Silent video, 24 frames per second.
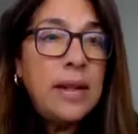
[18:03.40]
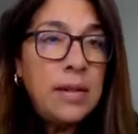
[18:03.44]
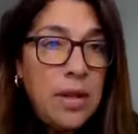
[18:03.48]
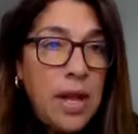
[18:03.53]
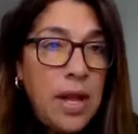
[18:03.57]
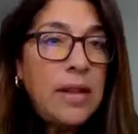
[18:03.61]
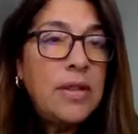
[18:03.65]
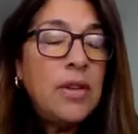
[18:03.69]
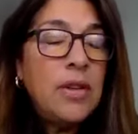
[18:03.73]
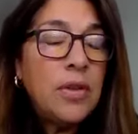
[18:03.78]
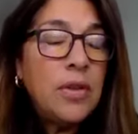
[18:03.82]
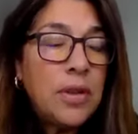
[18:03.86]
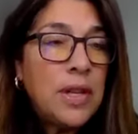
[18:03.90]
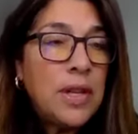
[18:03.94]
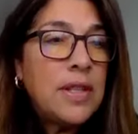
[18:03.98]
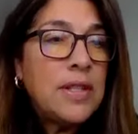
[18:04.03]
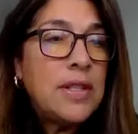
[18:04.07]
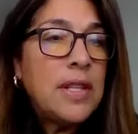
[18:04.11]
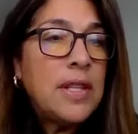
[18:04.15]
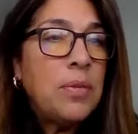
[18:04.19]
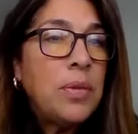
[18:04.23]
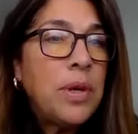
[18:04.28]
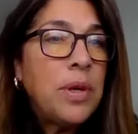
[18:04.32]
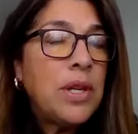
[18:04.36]
there are
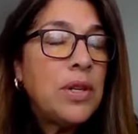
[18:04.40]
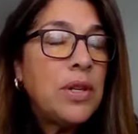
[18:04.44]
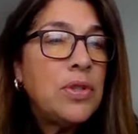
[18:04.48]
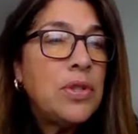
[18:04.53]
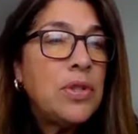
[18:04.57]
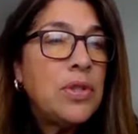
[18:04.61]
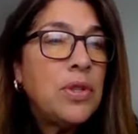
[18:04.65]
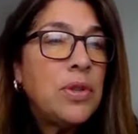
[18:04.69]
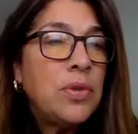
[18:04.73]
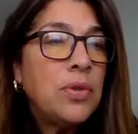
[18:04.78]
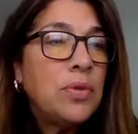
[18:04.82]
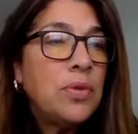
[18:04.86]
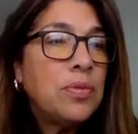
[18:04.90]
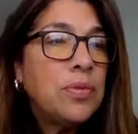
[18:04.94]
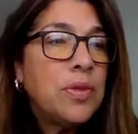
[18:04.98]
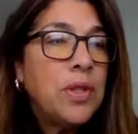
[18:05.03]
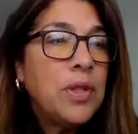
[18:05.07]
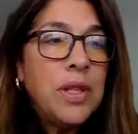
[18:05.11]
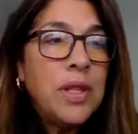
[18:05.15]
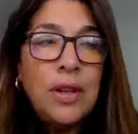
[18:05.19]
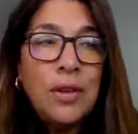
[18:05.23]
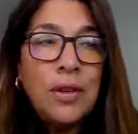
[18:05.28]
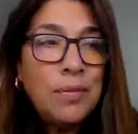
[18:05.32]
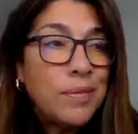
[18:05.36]
things that we can do,
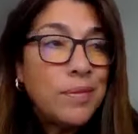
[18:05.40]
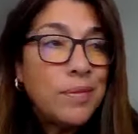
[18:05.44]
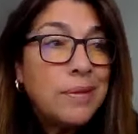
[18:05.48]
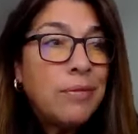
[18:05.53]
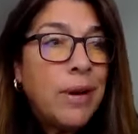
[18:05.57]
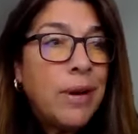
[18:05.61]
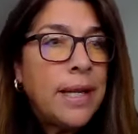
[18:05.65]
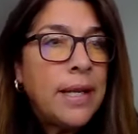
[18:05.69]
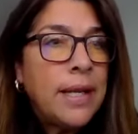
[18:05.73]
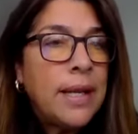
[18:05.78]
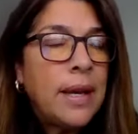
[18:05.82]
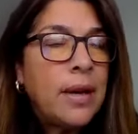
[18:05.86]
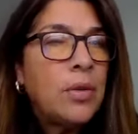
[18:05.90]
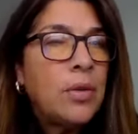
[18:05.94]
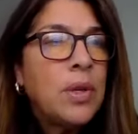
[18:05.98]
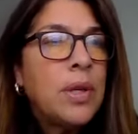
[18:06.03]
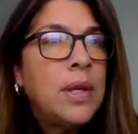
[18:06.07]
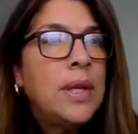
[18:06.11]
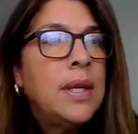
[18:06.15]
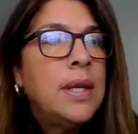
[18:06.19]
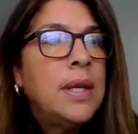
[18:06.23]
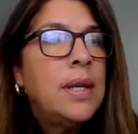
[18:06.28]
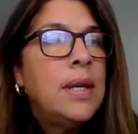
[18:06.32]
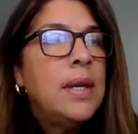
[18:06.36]
right now.
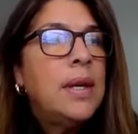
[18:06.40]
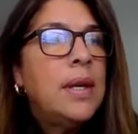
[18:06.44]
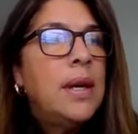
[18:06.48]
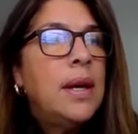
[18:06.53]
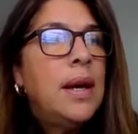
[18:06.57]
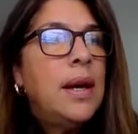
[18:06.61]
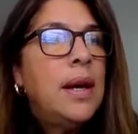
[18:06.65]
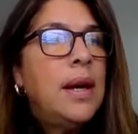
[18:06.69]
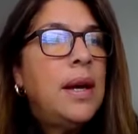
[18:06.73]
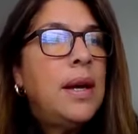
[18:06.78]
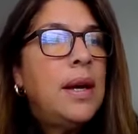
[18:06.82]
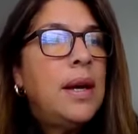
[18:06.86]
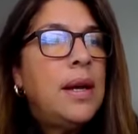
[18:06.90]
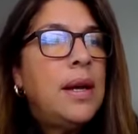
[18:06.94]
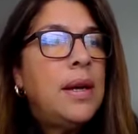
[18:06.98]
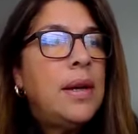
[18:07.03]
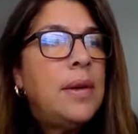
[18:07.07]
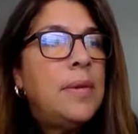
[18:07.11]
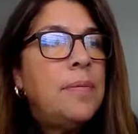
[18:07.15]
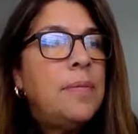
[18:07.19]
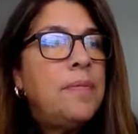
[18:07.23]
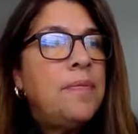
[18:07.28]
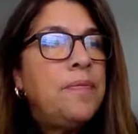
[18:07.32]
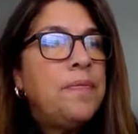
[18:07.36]

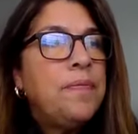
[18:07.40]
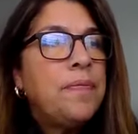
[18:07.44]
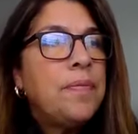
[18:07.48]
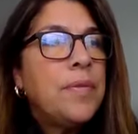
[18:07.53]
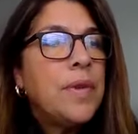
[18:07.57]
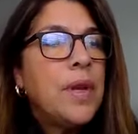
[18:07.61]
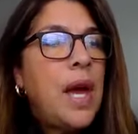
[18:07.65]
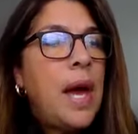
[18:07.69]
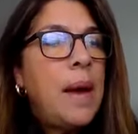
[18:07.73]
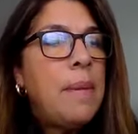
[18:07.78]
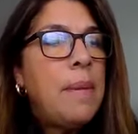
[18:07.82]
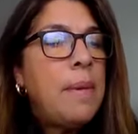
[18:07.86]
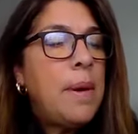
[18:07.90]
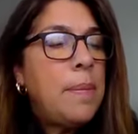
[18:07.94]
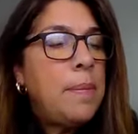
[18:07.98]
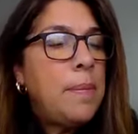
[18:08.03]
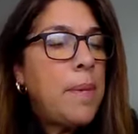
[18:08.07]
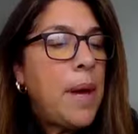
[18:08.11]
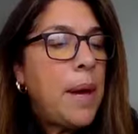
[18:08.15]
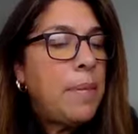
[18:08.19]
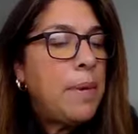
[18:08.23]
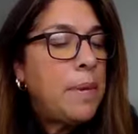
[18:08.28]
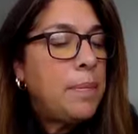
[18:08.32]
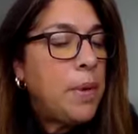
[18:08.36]
I'm
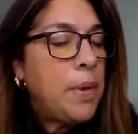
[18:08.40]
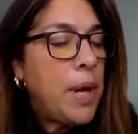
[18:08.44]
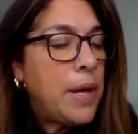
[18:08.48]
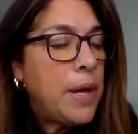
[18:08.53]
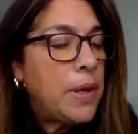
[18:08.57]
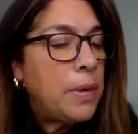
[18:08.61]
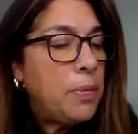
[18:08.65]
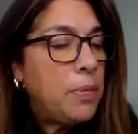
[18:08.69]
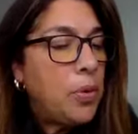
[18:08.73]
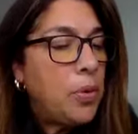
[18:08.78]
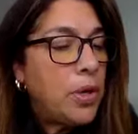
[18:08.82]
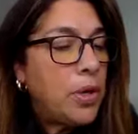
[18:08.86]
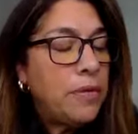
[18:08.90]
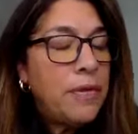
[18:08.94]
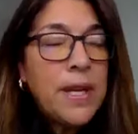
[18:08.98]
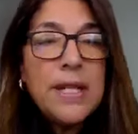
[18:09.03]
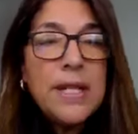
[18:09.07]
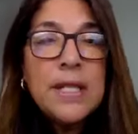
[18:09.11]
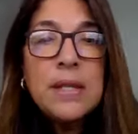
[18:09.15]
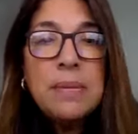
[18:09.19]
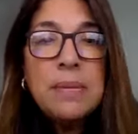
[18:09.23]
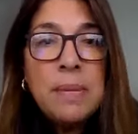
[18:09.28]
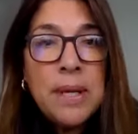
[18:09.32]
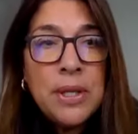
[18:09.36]
up on the board of
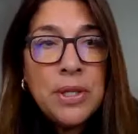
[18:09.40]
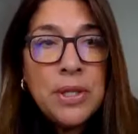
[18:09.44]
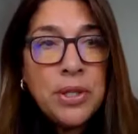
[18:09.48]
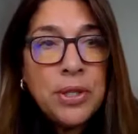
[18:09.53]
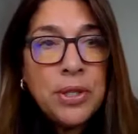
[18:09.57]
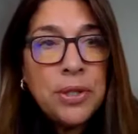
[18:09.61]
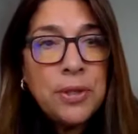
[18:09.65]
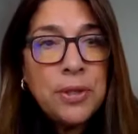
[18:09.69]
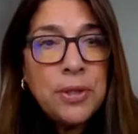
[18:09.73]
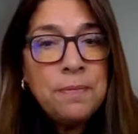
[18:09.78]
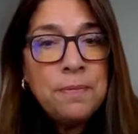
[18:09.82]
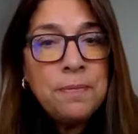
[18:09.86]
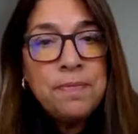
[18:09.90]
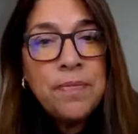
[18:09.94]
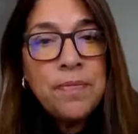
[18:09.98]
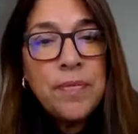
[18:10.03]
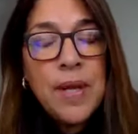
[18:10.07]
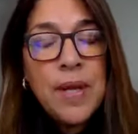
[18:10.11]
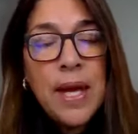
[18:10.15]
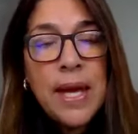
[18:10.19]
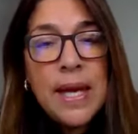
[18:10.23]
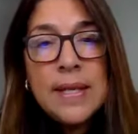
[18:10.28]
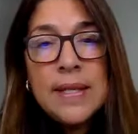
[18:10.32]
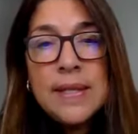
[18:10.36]
ACE Mentor.
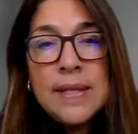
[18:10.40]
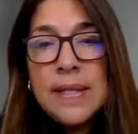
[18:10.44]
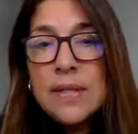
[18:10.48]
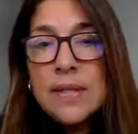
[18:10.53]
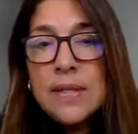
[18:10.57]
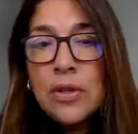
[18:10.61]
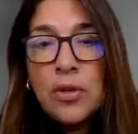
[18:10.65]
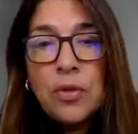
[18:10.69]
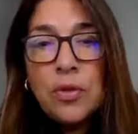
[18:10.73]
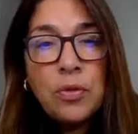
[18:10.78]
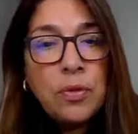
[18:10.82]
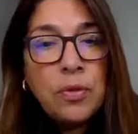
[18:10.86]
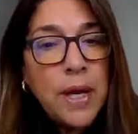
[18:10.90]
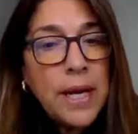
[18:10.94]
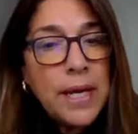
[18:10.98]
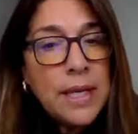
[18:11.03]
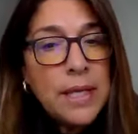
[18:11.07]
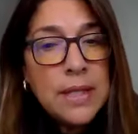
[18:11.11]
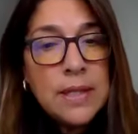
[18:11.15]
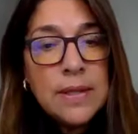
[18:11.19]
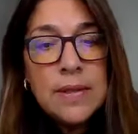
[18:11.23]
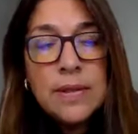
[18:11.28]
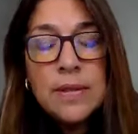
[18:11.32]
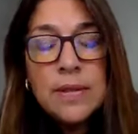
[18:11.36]
ACE is a
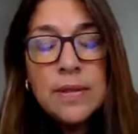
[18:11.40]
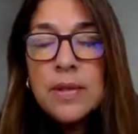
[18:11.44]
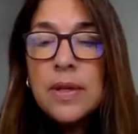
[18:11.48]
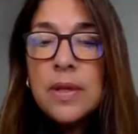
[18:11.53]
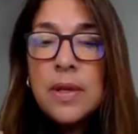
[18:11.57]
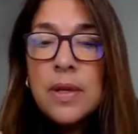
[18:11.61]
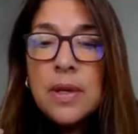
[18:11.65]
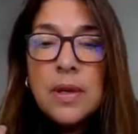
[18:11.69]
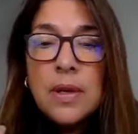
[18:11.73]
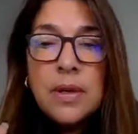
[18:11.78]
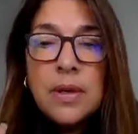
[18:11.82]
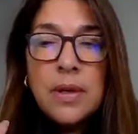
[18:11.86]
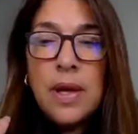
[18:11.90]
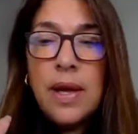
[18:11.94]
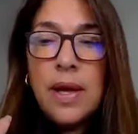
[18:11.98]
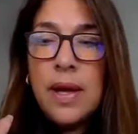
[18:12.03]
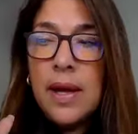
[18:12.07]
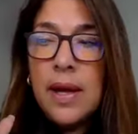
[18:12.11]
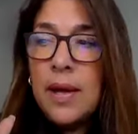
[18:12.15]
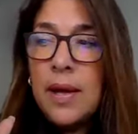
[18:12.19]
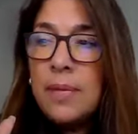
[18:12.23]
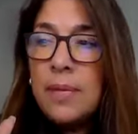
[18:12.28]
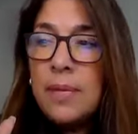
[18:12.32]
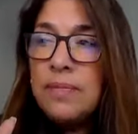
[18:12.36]
great
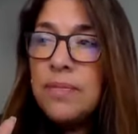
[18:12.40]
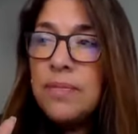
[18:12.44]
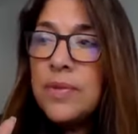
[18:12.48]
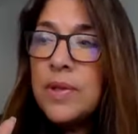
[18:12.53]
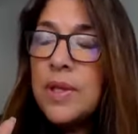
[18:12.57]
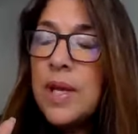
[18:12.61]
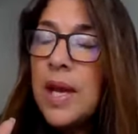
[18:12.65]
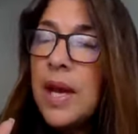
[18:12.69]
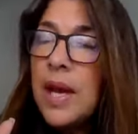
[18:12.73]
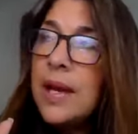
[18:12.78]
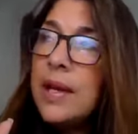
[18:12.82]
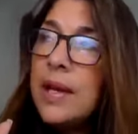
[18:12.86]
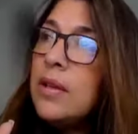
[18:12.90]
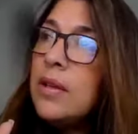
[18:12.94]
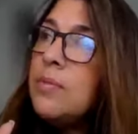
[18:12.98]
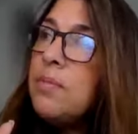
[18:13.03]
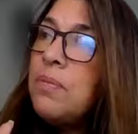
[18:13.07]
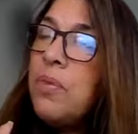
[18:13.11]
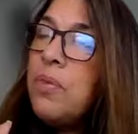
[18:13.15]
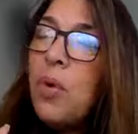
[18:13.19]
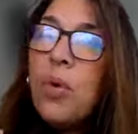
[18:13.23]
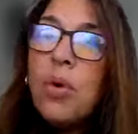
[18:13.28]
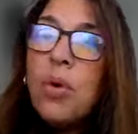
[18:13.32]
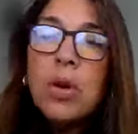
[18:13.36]
kind
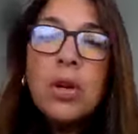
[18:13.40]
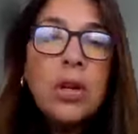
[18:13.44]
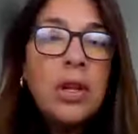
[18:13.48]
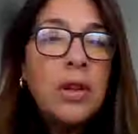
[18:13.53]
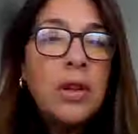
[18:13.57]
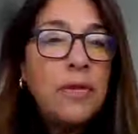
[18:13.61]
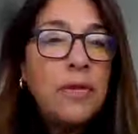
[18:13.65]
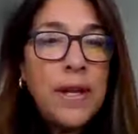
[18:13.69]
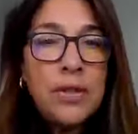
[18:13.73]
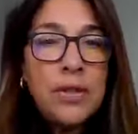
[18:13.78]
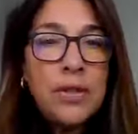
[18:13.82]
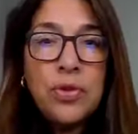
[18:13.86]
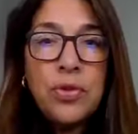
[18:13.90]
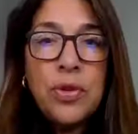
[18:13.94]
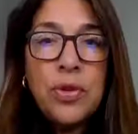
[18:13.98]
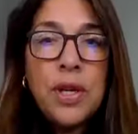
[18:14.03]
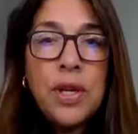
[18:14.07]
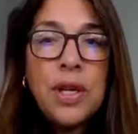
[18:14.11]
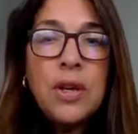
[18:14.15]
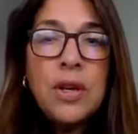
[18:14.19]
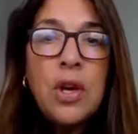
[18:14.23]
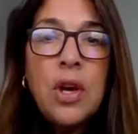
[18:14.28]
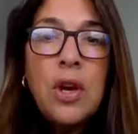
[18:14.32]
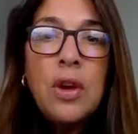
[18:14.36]
of portal of
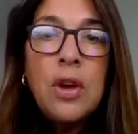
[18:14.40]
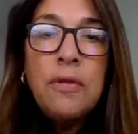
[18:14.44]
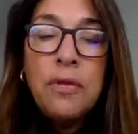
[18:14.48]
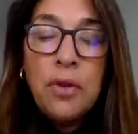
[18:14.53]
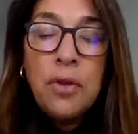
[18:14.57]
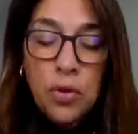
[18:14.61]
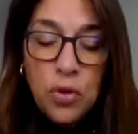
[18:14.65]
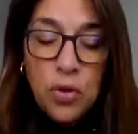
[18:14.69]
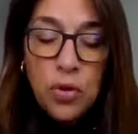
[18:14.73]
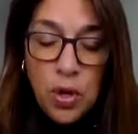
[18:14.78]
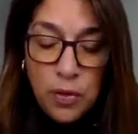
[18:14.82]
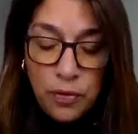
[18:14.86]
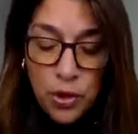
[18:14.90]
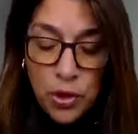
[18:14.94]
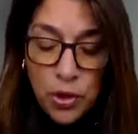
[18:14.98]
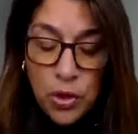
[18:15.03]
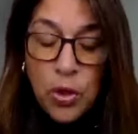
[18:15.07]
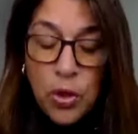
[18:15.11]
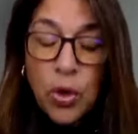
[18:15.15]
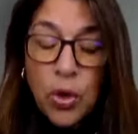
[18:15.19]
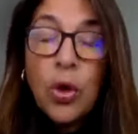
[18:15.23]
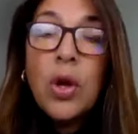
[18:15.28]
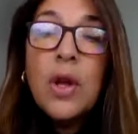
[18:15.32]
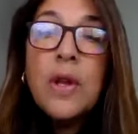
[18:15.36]
entry for
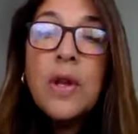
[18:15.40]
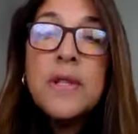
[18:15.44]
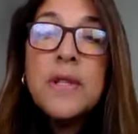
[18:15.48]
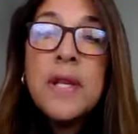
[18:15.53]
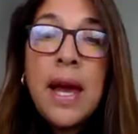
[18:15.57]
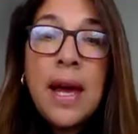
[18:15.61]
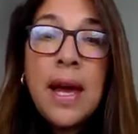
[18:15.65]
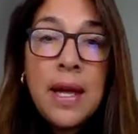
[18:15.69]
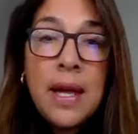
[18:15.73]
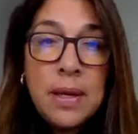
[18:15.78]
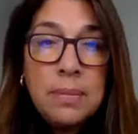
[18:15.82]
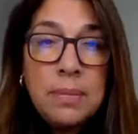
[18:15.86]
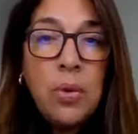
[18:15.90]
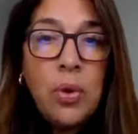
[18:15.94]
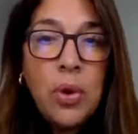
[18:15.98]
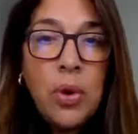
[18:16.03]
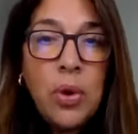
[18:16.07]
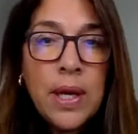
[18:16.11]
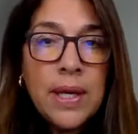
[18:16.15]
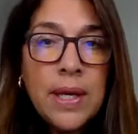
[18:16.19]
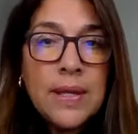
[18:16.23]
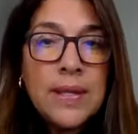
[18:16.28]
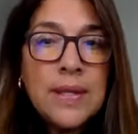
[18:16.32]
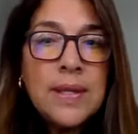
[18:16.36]
girls and
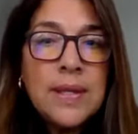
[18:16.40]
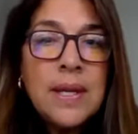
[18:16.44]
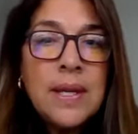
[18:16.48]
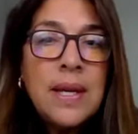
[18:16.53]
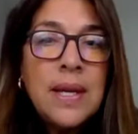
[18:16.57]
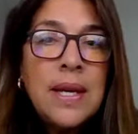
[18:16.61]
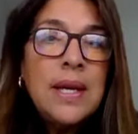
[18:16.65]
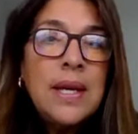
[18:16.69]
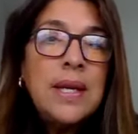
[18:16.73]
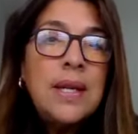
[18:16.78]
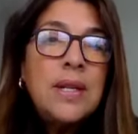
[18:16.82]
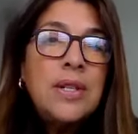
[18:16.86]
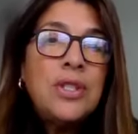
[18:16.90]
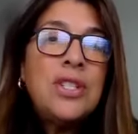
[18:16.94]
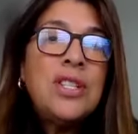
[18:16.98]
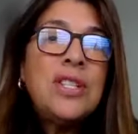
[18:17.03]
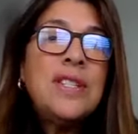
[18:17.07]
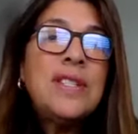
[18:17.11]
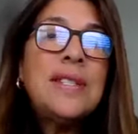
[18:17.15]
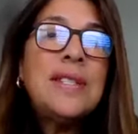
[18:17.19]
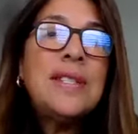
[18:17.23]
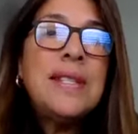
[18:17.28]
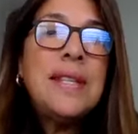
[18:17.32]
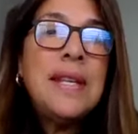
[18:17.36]
boys
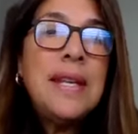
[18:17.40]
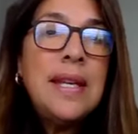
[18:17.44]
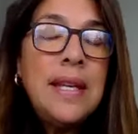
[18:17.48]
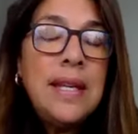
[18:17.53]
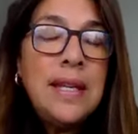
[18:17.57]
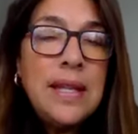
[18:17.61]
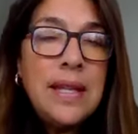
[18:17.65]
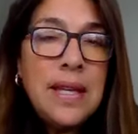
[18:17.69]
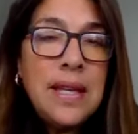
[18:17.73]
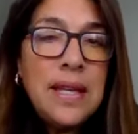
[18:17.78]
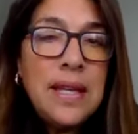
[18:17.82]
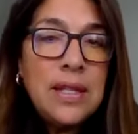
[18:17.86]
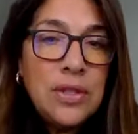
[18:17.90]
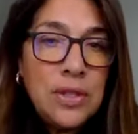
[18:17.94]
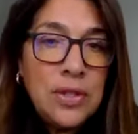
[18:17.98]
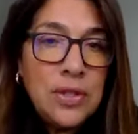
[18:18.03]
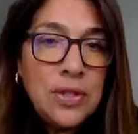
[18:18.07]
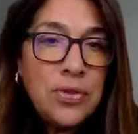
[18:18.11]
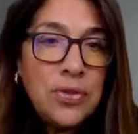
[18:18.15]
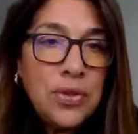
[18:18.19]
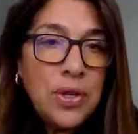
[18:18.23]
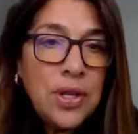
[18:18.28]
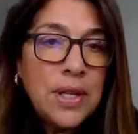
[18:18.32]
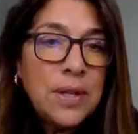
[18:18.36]
to see the
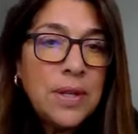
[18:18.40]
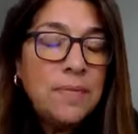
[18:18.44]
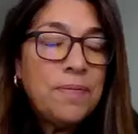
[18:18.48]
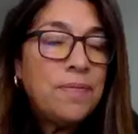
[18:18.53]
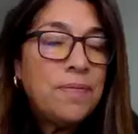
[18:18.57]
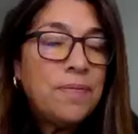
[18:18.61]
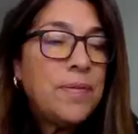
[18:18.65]
industry.